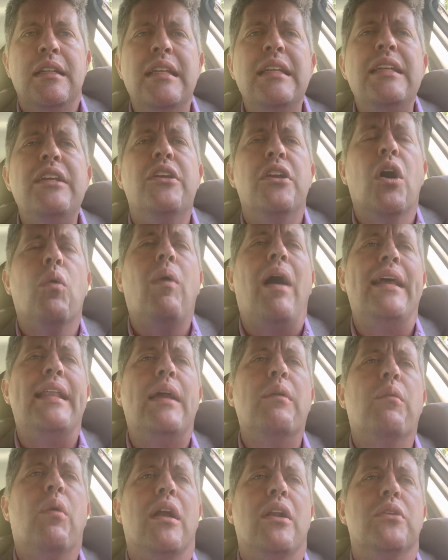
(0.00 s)
You know why
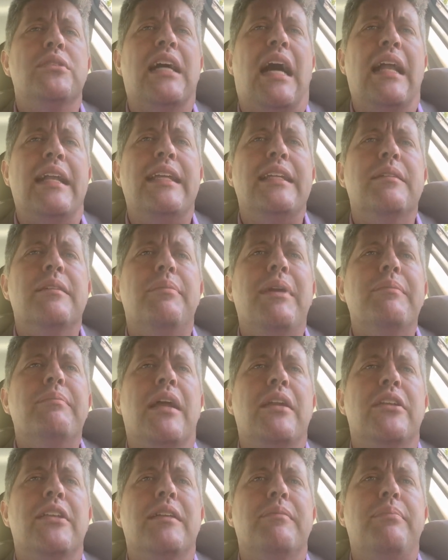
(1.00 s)
they want Ohtani to be
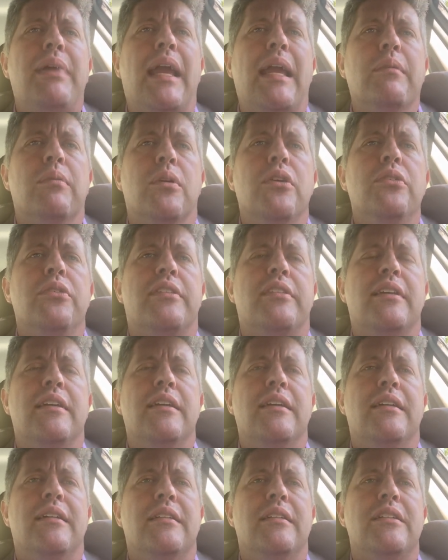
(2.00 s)
better than Babe Ruth.
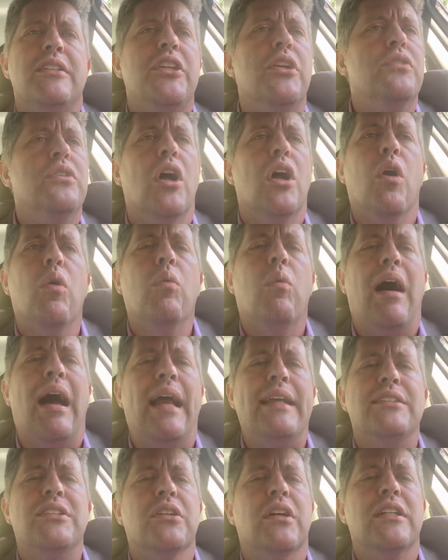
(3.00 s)
You know
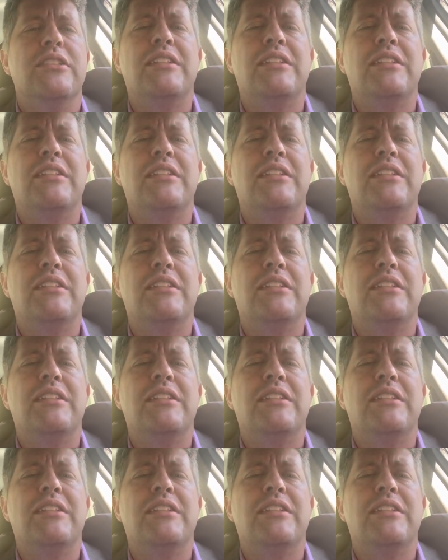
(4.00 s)
why, so let's